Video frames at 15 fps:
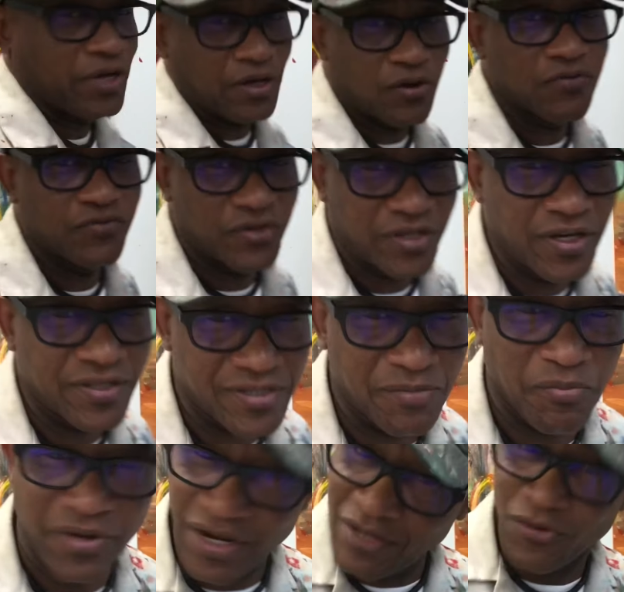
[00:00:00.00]
I love your cousin,
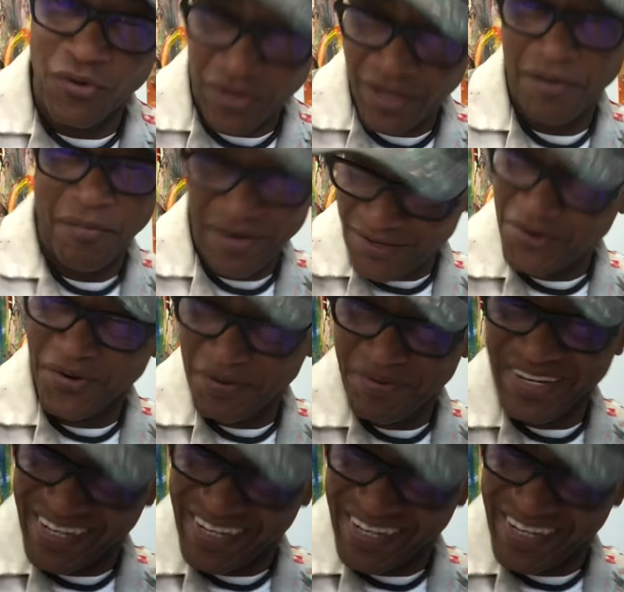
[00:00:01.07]
but I don't care about, you know what I mean?